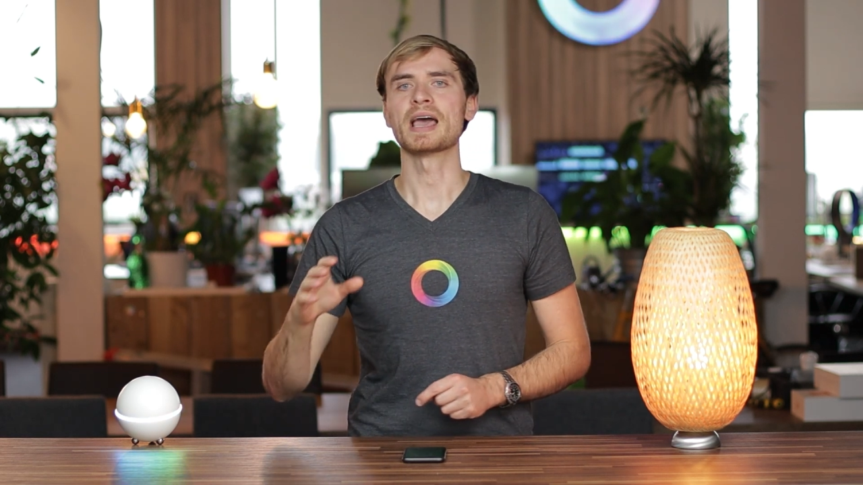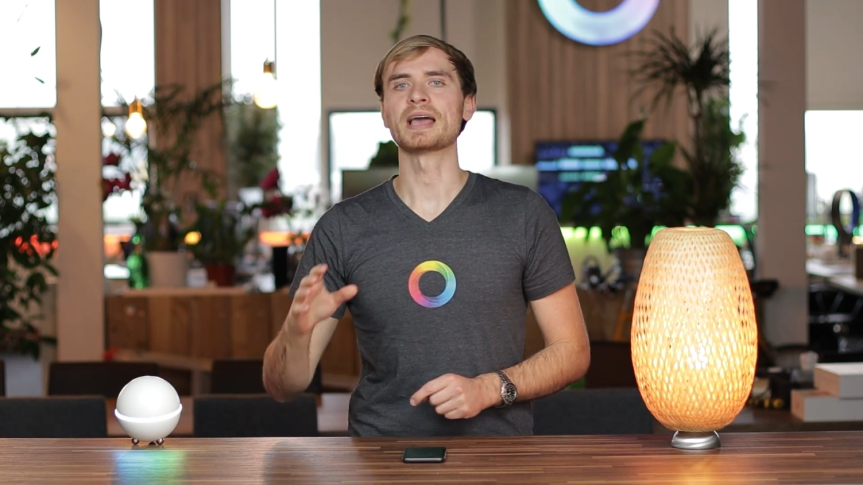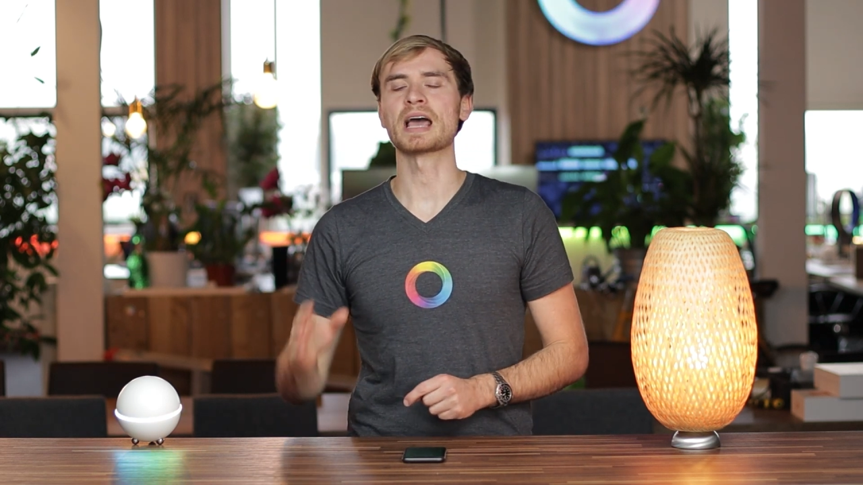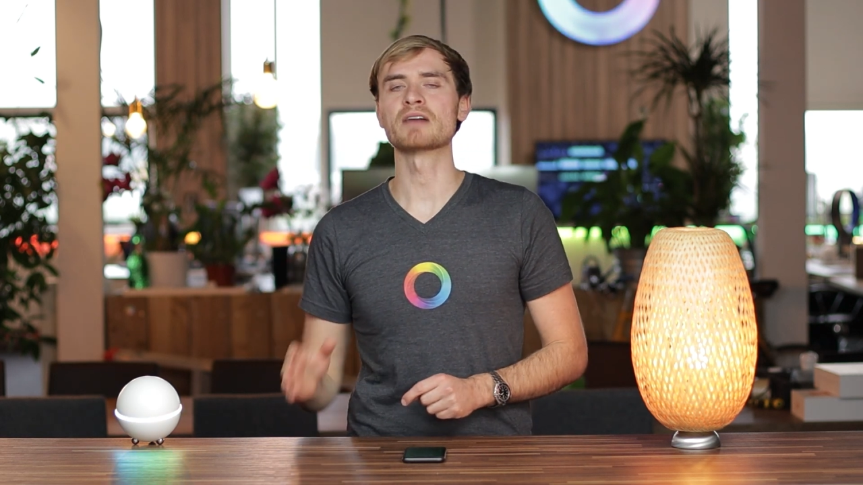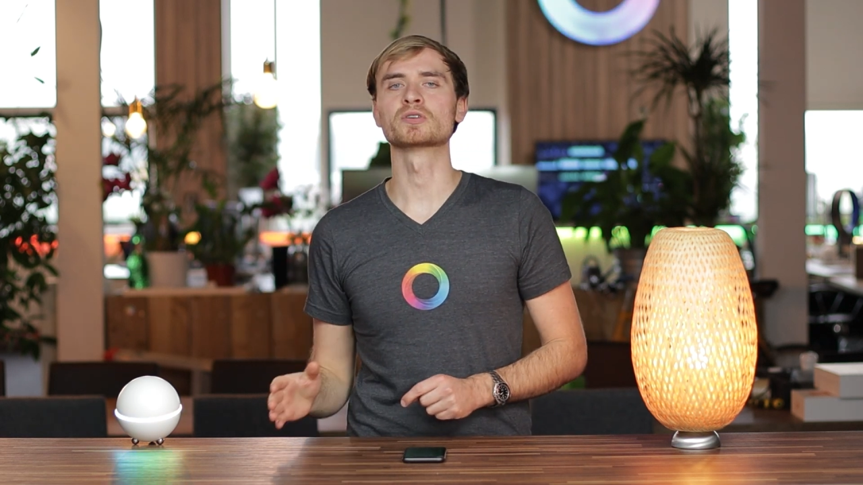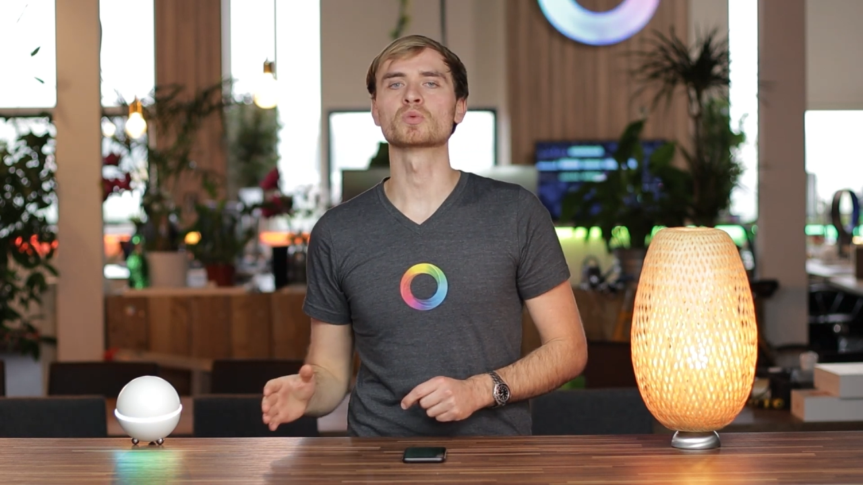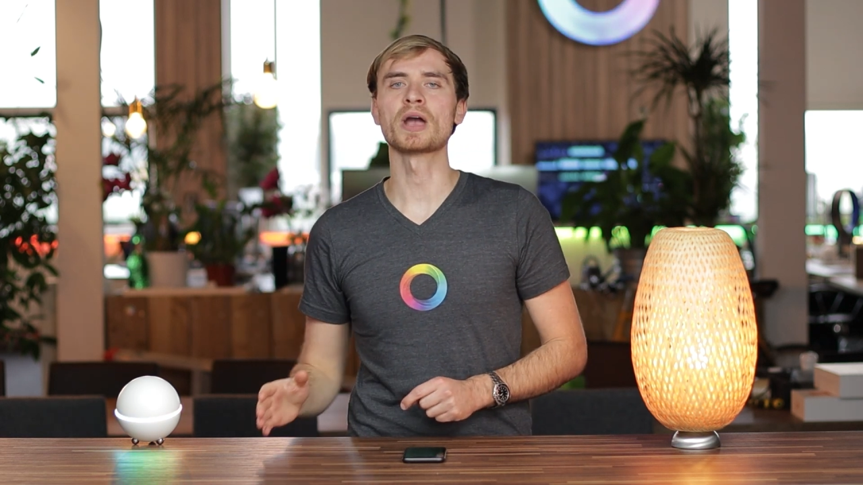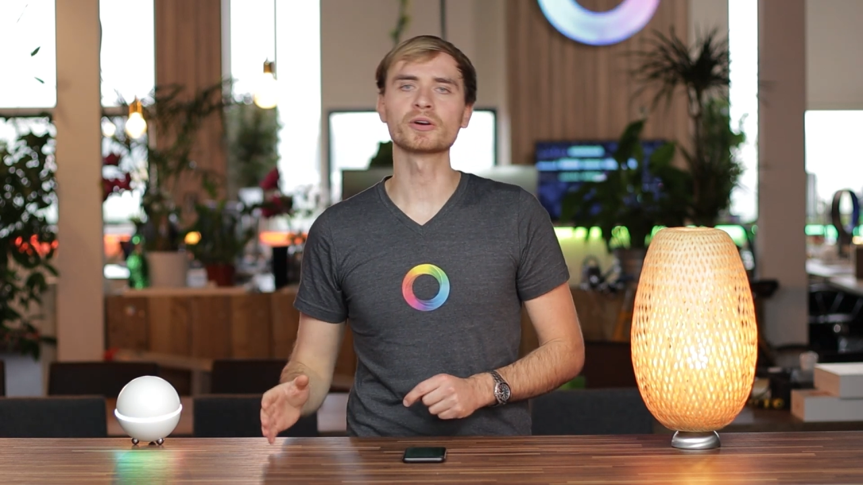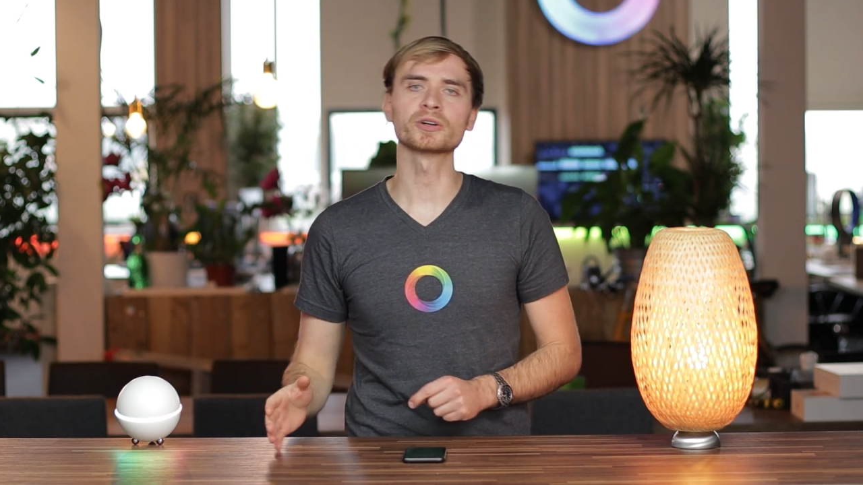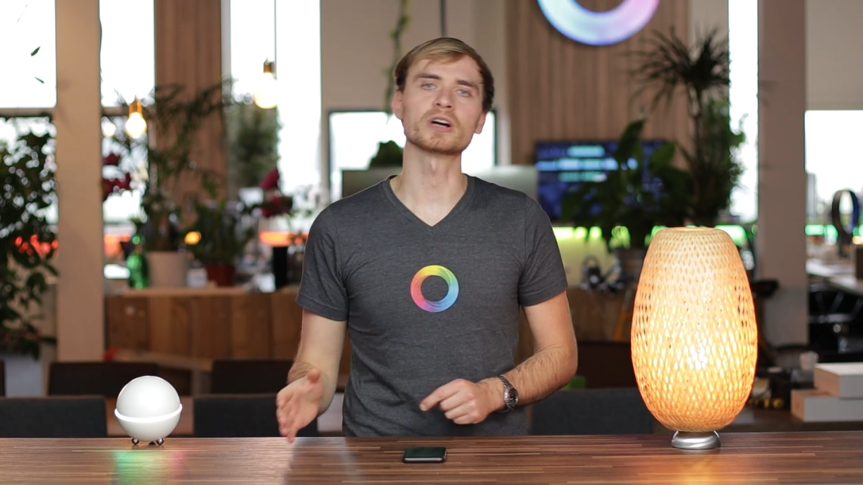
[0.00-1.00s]
and have a
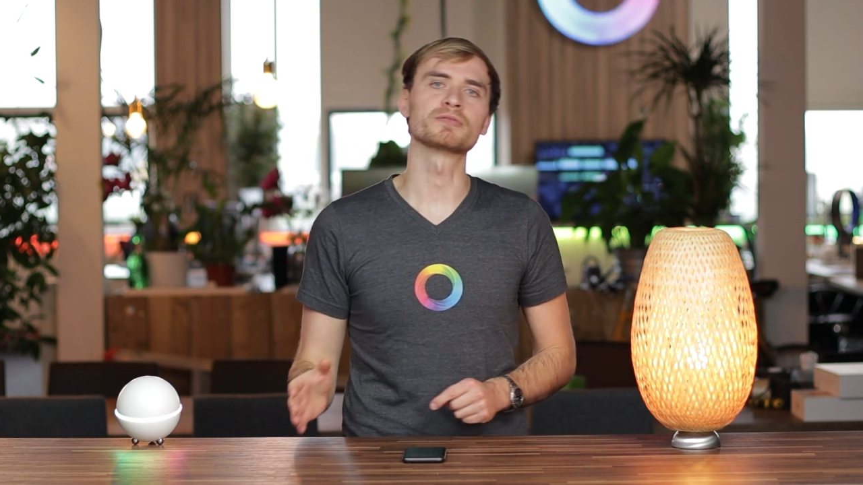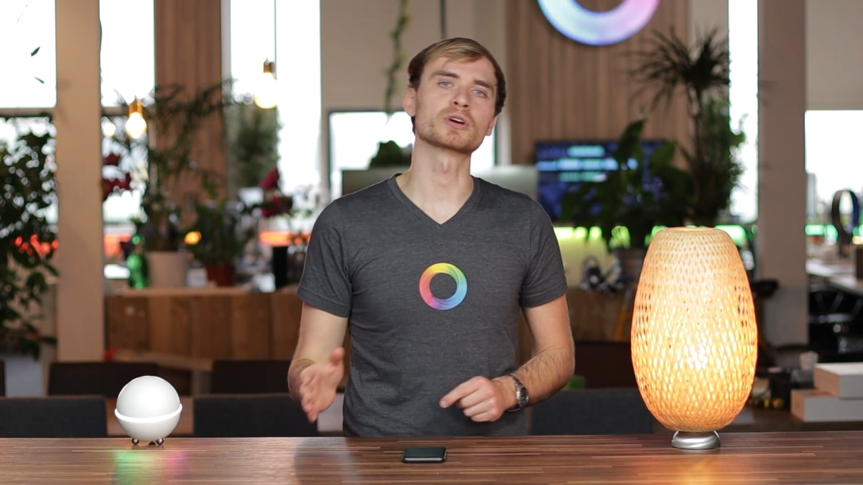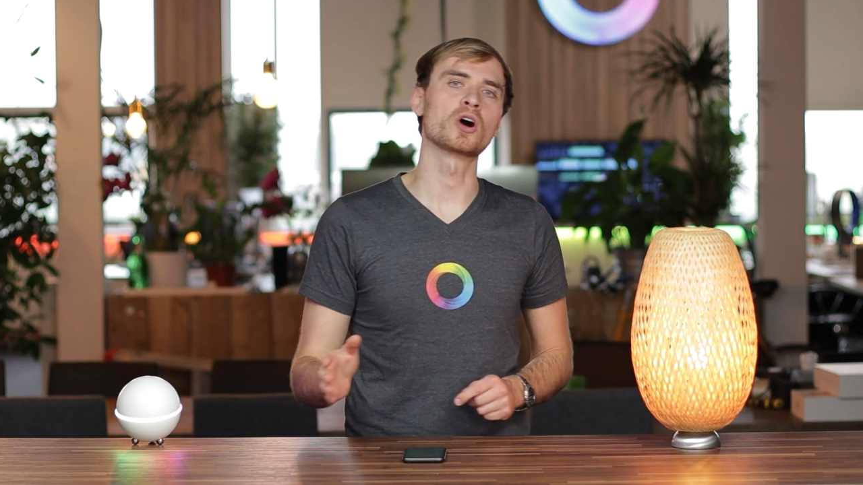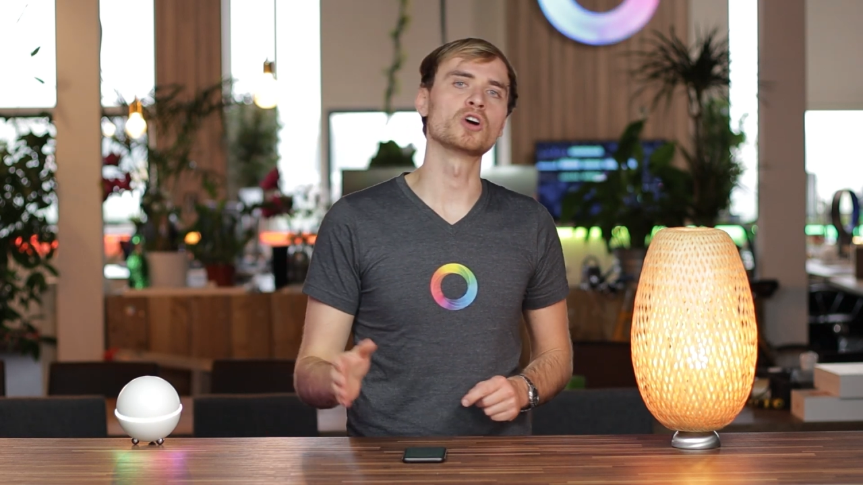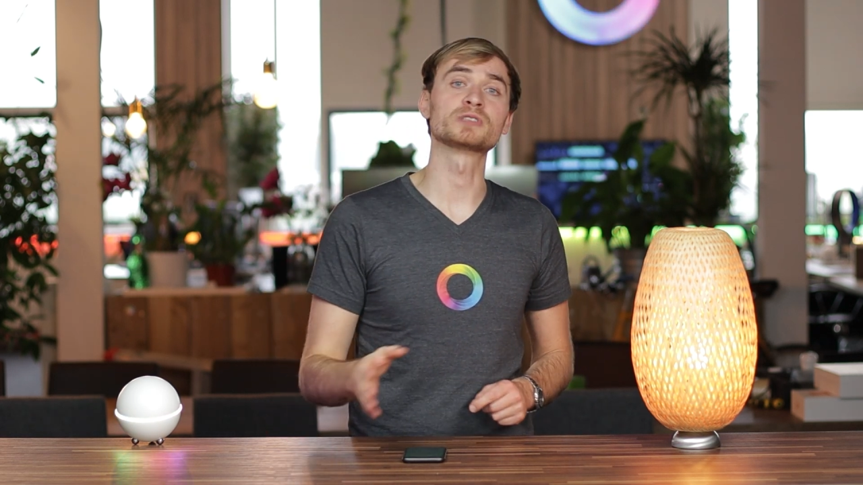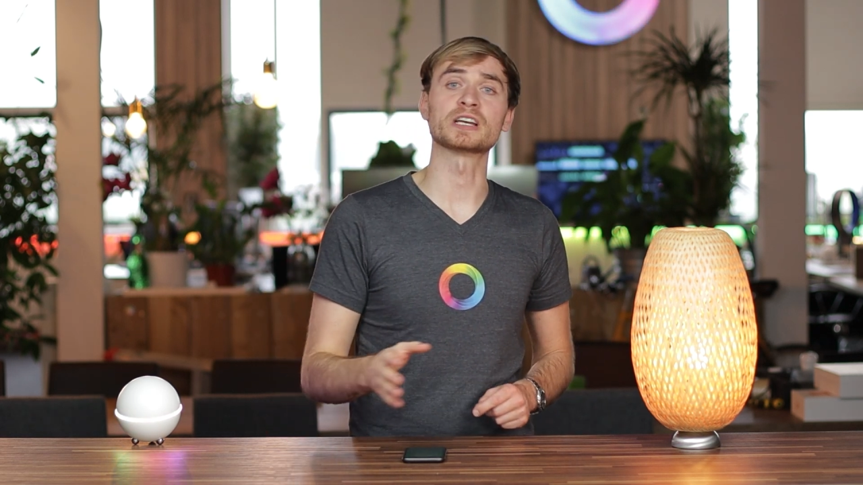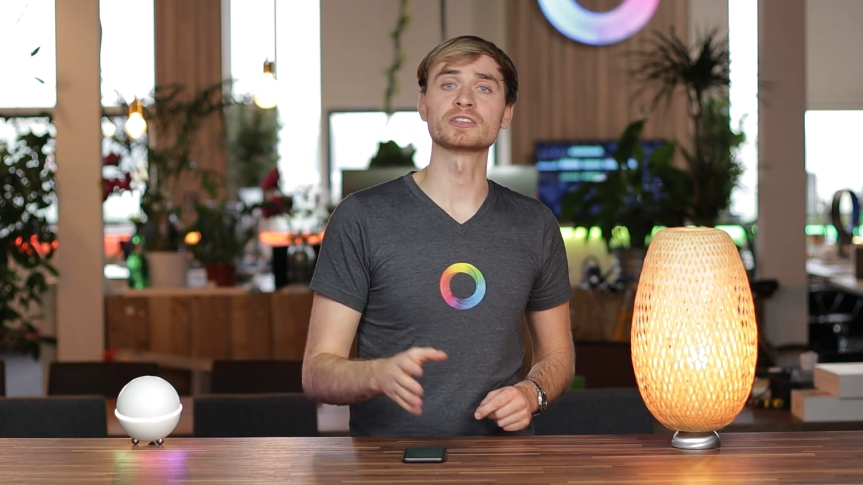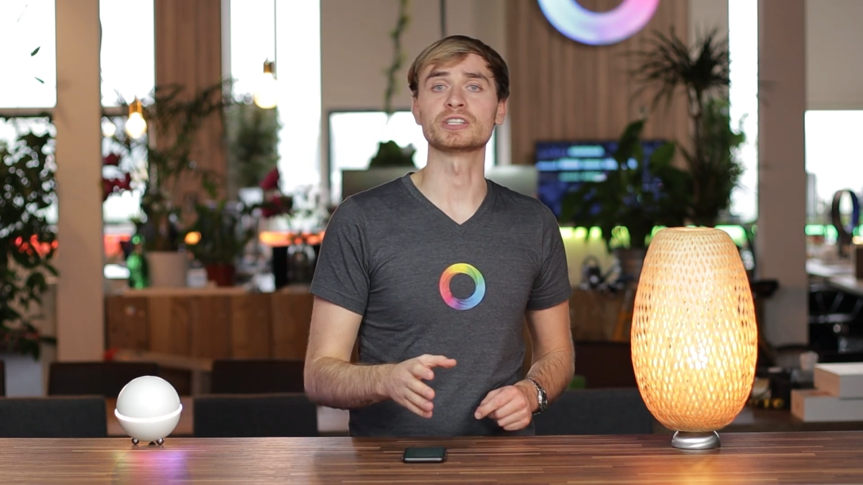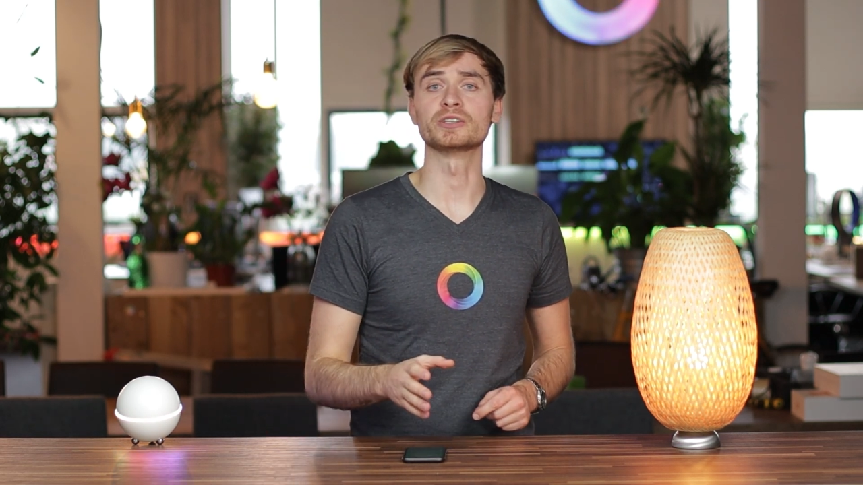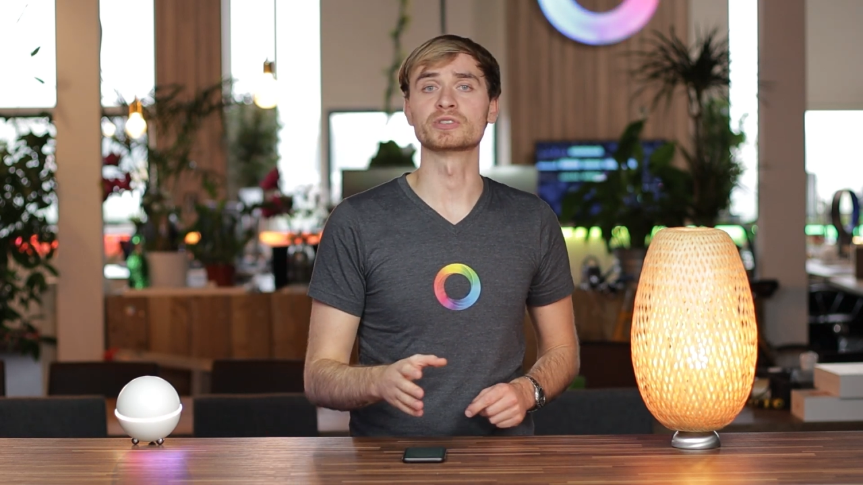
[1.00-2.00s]
record of your home's
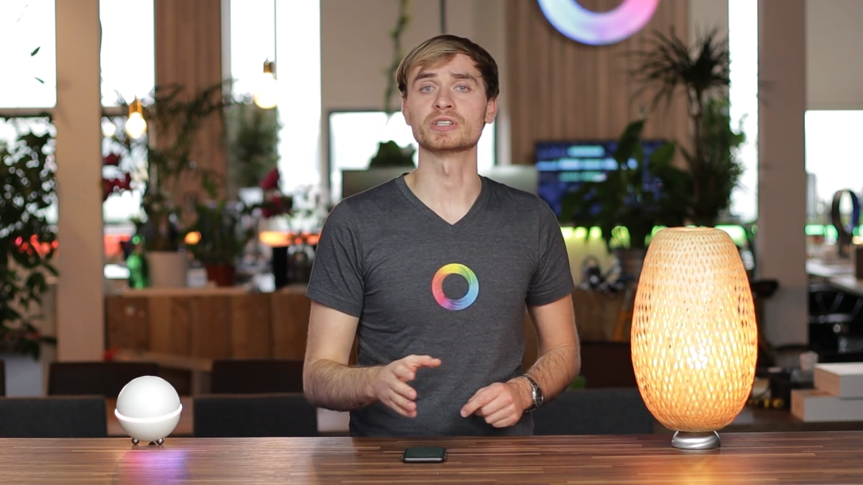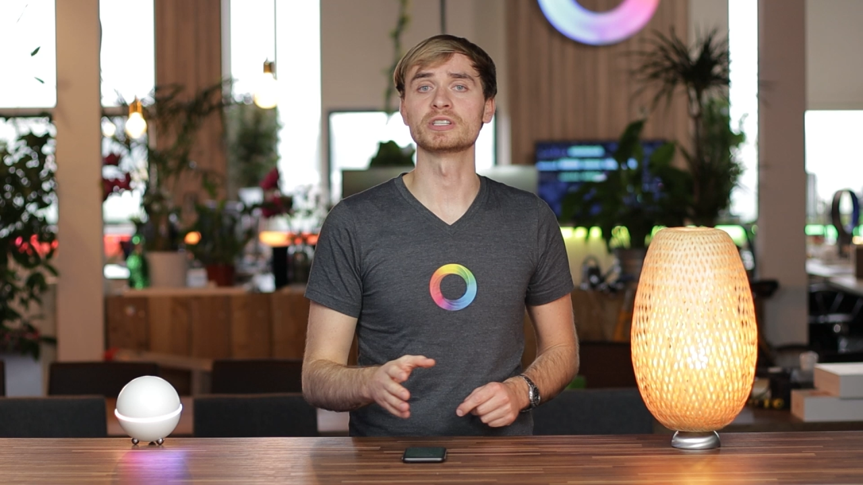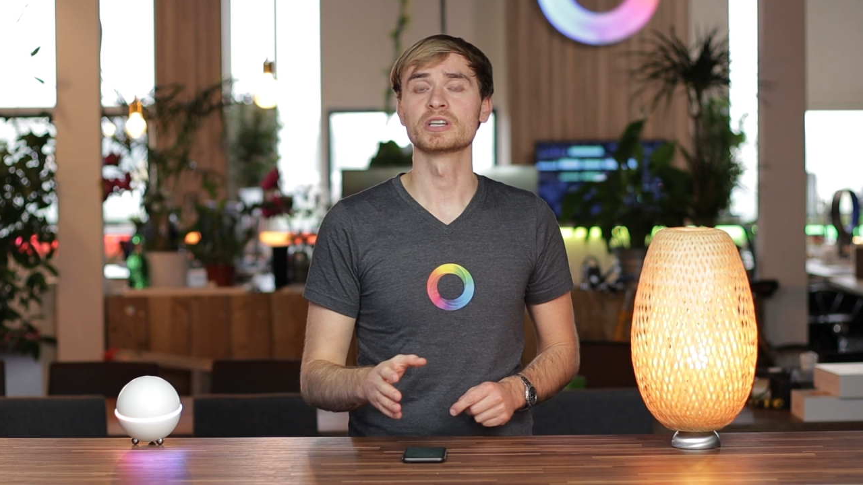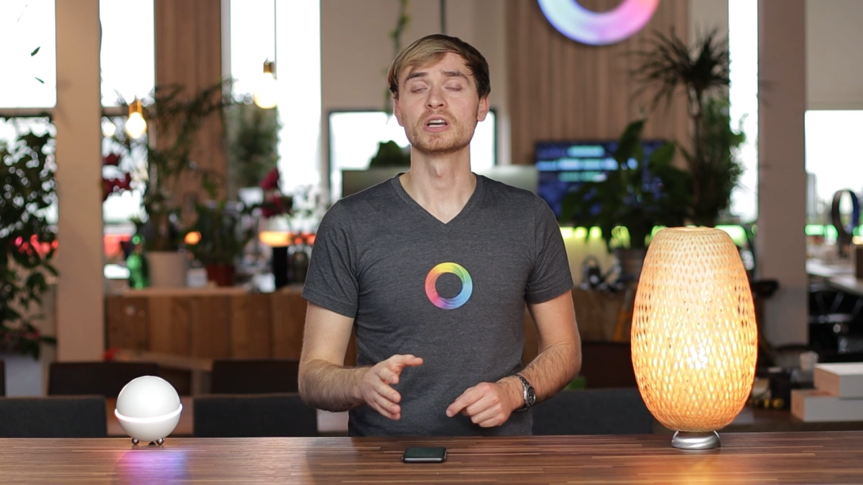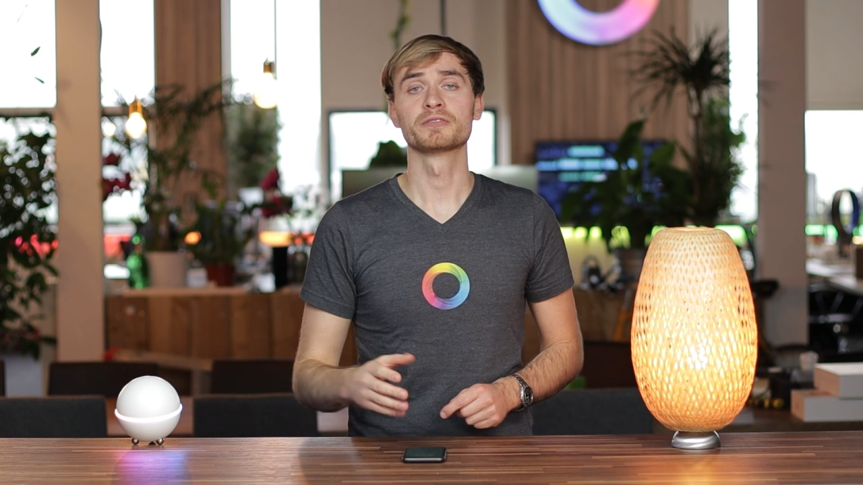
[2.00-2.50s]
energy usage